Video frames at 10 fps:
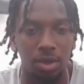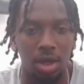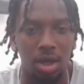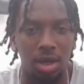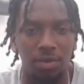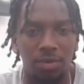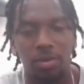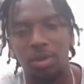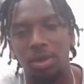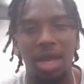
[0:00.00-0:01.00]

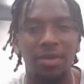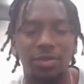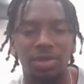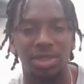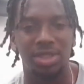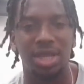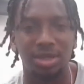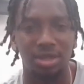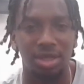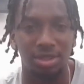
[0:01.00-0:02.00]
They haven't really said
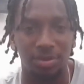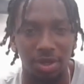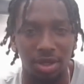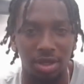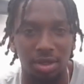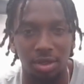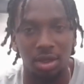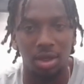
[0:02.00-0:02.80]
anything to me.